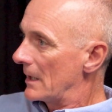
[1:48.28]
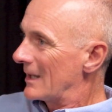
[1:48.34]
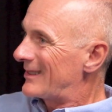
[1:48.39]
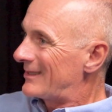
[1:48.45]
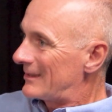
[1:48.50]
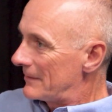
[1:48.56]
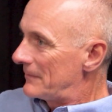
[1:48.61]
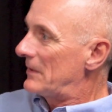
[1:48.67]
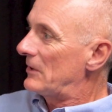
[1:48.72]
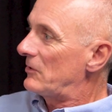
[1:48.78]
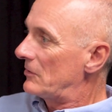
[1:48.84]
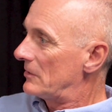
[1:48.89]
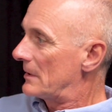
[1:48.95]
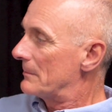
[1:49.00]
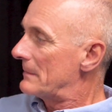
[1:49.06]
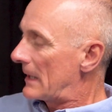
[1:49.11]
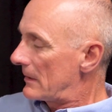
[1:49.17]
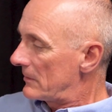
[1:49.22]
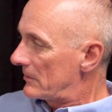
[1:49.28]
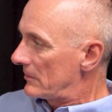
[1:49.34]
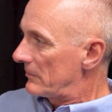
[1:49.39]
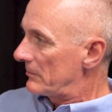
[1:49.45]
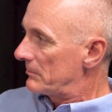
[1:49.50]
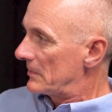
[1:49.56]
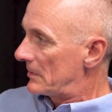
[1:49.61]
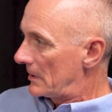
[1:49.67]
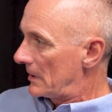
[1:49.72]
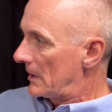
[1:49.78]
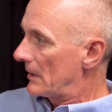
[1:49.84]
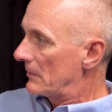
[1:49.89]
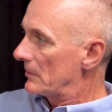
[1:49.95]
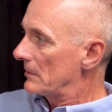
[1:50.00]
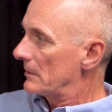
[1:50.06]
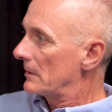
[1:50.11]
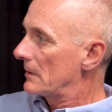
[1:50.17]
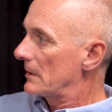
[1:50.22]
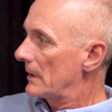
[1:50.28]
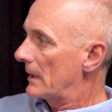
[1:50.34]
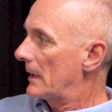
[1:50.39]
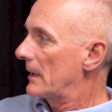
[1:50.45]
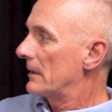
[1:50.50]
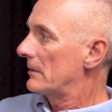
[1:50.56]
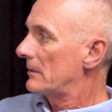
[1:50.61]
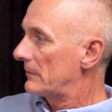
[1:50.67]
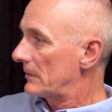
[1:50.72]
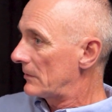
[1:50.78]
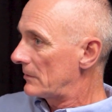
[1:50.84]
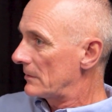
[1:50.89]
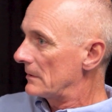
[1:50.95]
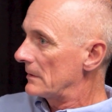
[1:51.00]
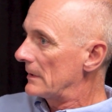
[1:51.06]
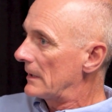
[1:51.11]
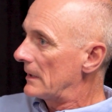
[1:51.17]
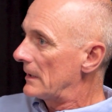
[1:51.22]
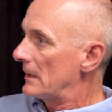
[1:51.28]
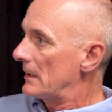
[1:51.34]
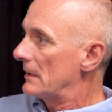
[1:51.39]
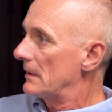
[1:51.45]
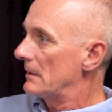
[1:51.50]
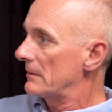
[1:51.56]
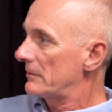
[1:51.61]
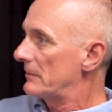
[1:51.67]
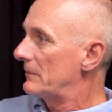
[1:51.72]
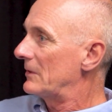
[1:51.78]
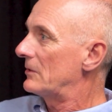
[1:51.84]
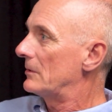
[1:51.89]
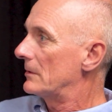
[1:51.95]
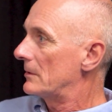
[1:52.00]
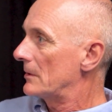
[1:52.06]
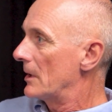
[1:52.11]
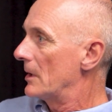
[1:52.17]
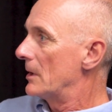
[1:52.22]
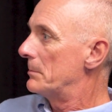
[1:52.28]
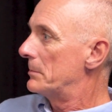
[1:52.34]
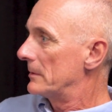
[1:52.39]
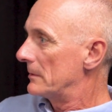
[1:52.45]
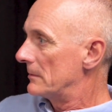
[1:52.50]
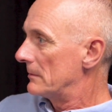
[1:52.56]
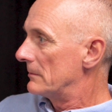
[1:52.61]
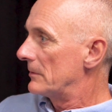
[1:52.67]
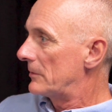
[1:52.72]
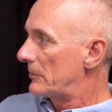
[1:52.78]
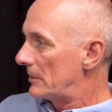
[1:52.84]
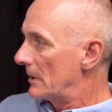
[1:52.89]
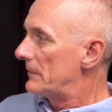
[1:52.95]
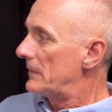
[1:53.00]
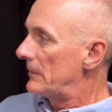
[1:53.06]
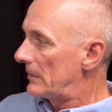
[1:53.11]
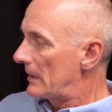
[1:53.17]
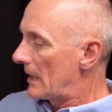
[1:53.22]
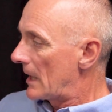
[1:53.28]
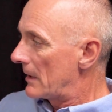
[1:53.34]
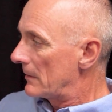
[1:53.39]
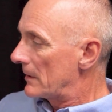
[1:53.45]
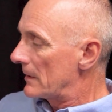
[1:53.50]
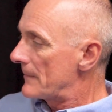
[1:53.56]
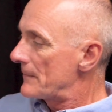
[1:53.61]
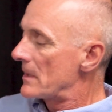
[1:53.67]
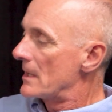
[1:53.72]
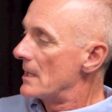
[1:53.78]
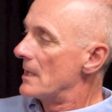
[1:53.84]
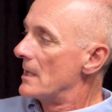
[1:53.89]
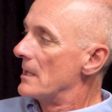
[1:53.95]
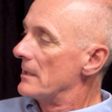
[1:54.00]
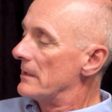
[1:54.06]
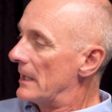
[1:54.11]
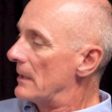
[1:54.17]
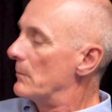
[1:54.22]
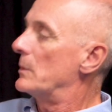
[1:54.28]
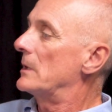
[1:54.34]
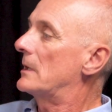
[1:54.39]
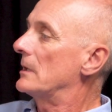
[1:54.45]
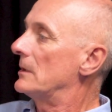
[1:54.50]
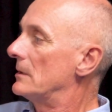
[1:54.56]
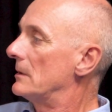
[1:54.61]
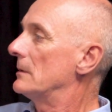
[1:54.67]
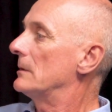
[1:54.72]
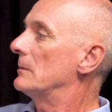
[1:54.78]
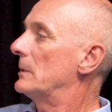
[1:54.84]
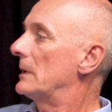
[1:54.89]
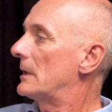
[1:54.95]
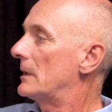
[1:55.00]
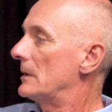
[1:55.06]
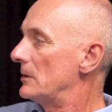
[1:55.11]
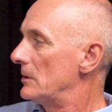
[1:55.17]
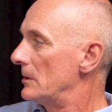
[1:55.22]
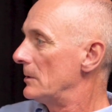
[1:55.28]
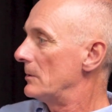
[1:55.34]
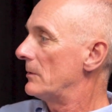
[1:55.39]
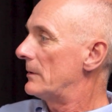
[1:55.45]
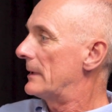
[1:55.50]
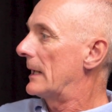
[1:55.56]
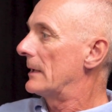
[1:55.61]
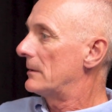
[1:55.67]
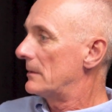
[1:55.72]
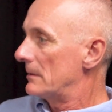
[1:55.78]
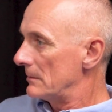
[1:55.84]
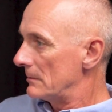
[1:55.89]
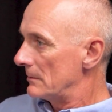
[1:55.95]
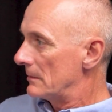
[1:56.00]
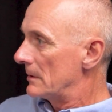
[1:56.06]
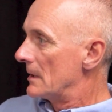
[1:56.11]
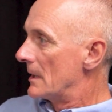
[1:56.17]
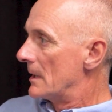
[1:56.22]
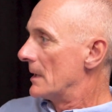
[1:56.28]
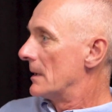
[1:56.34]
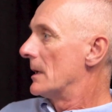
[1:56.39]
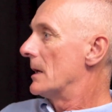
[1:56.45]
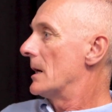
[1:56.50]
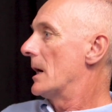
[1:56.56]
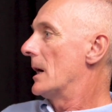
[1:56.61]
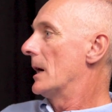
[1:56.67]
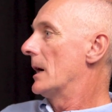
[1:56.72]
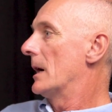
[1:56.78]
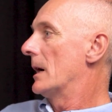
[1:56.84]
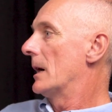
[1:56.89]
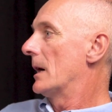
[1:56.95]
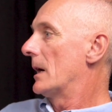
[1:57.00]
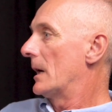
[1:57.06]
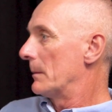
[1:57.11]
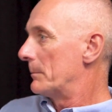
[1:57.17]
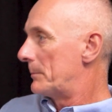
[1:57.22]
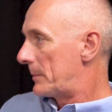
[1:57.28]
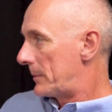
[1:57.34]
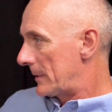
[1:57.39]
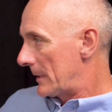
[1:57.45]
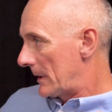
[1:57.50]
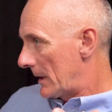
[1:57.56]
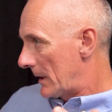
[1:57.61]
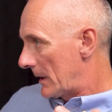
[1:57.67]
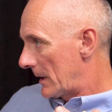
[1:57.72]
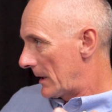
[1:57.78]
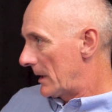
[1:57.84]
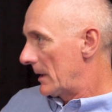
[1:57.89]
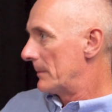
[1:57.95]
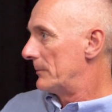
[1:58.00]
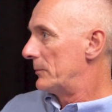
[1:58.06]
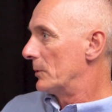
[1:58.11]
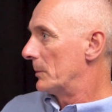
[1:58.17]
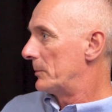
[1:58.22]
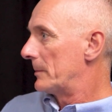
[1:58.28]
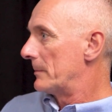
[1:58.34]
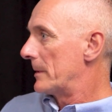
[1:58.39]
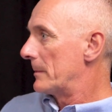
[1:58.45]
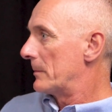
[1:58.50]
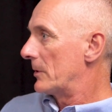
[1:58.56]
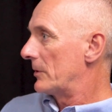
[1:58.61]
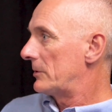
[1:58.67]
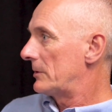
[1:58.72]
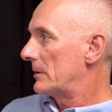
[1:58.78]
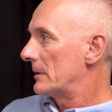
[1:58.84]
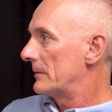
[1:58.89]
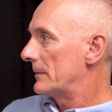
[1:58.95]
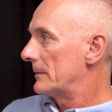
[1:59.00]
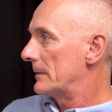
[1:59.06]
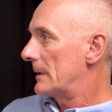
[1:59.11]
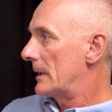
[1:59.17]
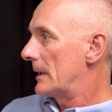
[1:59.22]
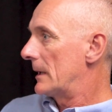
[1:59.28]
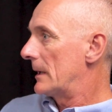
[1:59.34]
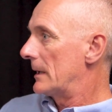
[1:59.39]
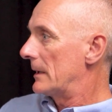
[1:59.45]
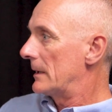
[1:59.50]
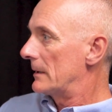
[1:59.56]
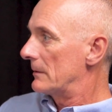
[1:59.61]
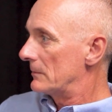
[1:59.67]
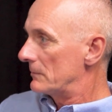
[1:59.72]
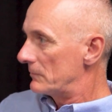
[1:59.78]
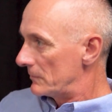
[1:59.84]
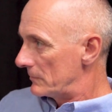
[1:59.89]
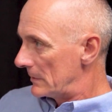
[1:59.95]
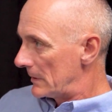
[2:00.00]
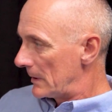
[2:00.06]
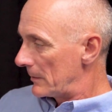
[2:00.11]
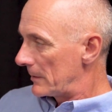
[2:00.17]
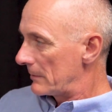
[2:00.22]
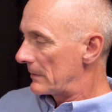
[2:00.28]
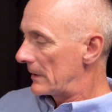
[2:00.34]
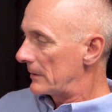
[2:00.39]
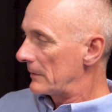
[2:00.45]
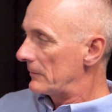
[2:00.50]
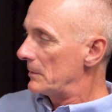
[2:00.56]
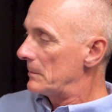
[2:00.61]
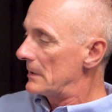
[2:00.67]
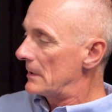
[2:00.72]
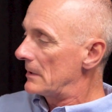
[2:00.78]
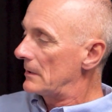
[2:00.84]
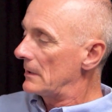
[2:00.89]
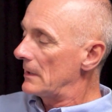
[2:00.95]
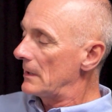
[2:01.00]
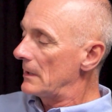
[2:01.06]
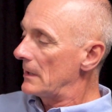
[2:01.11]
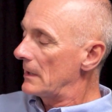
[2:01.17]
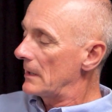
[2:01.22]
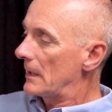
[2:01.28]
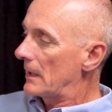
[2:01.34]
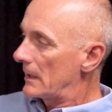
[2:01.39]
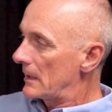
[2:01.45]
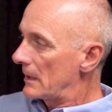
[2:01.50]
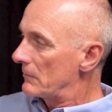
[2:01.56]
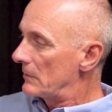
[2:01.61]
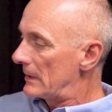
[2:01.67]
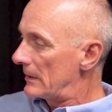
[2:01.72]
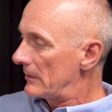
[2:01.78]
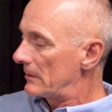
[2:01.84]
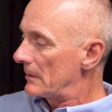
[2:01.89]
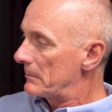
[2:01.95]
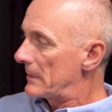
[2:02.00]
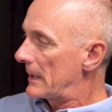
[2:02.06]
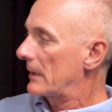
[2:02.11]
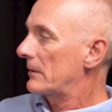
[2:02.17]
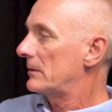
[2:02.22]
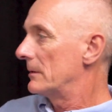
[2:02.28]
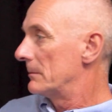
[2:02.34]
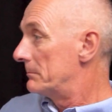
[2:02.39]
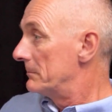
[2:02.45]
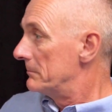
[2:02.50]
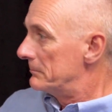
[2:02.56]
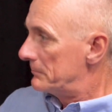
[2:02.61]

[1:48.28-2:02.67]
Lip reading: a sufficient amount of material and sufficient open surface area, then we can use that to help absorb some of the moisture, lower the relative humidity, and then release it back. So